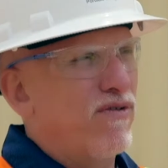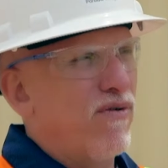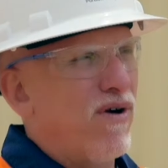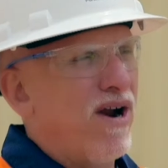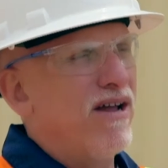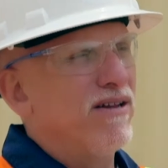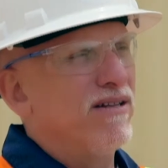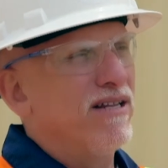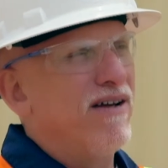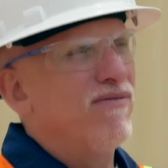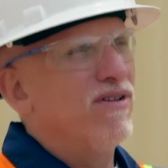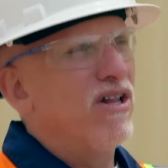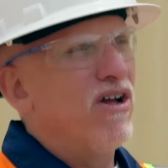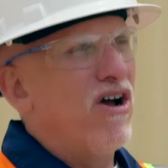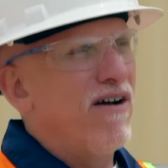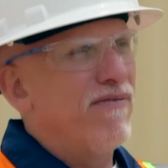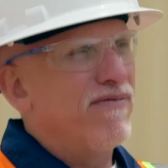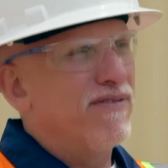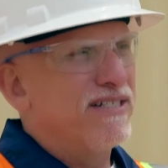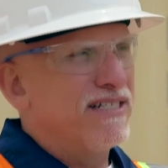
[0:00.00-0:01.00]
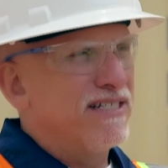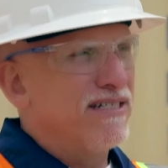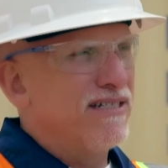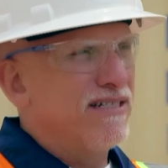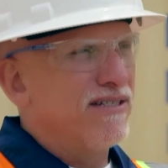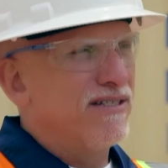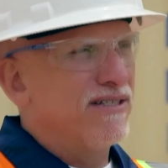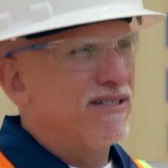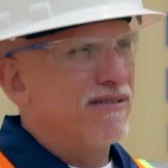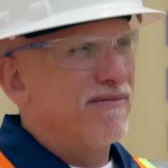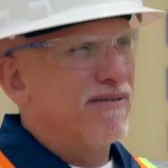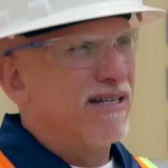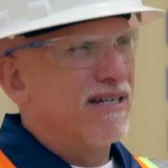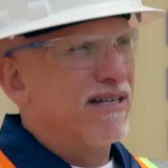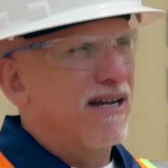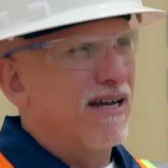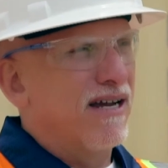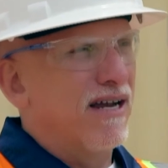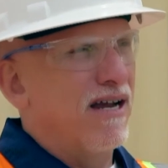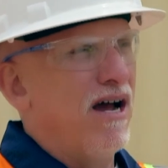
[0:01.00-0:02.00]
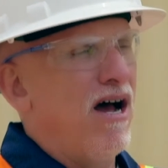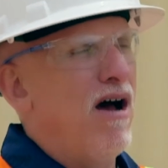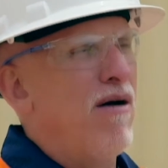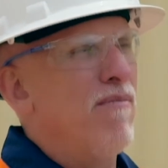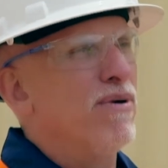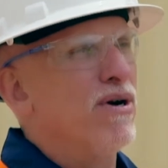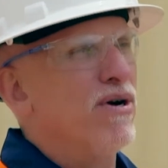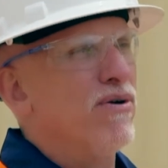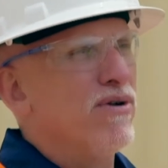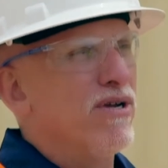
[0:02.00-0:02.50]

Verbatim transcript: ground level offices, combo